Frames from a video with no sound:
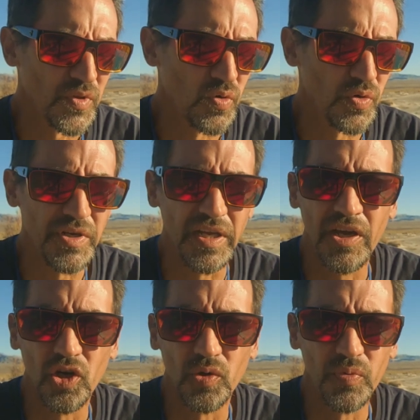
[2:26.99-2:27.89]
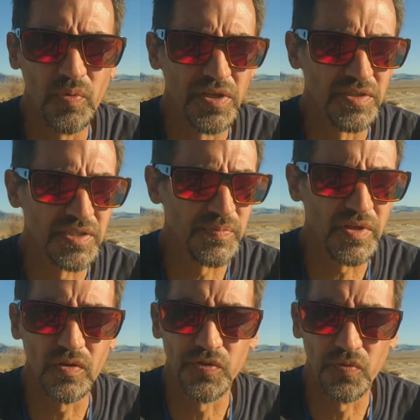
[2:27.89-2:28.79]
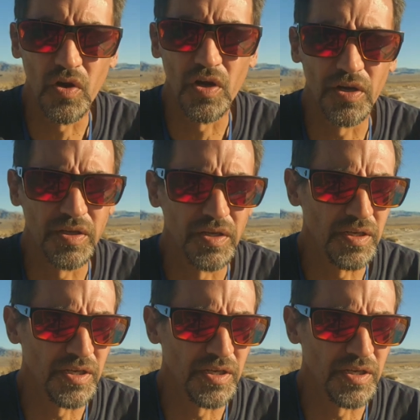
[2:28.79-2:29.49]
coordinate help when something goes wrong.